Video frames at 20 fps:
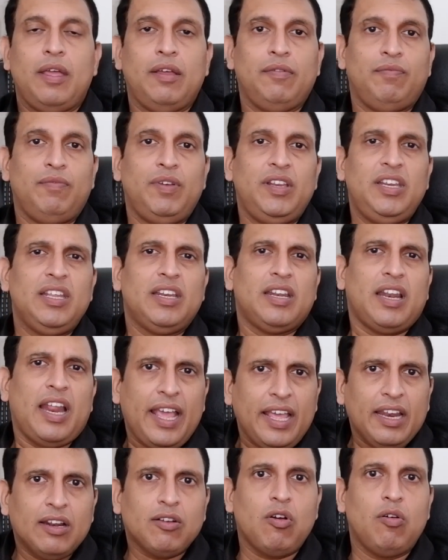and very
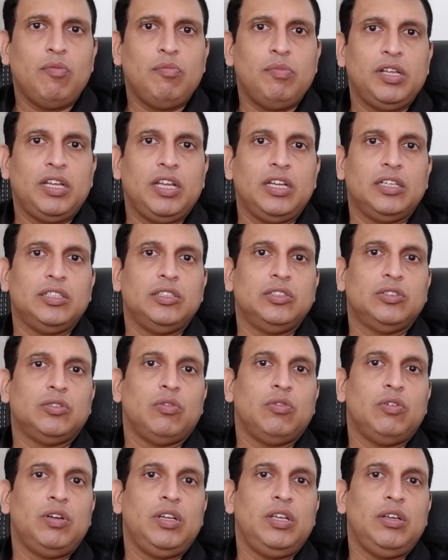rare
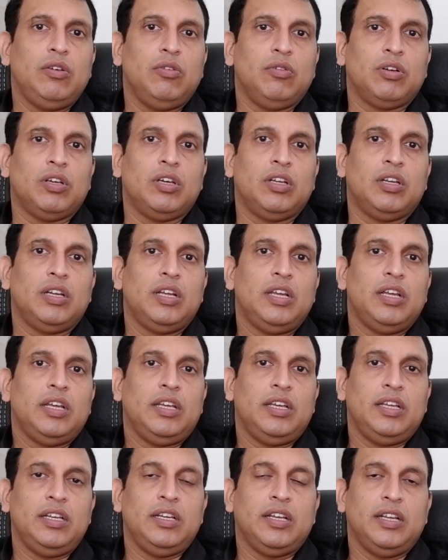complications only occur
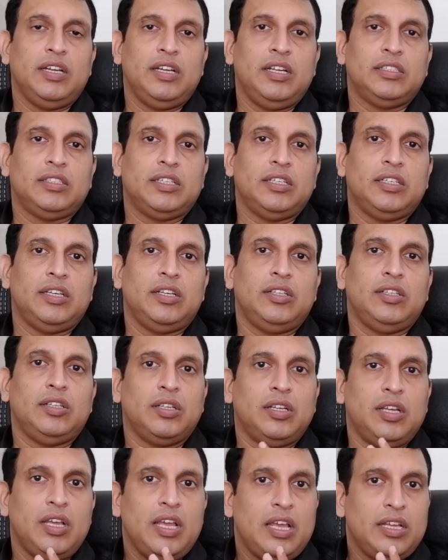in hernia
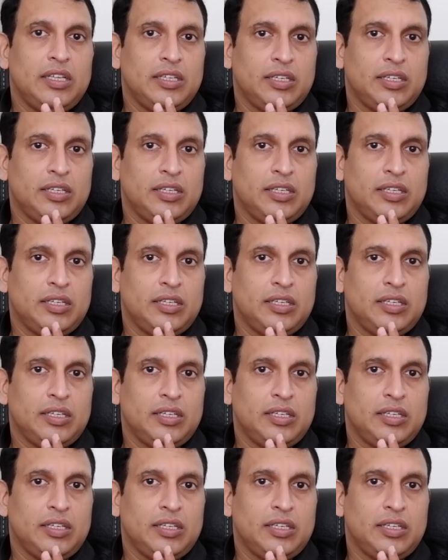surgery.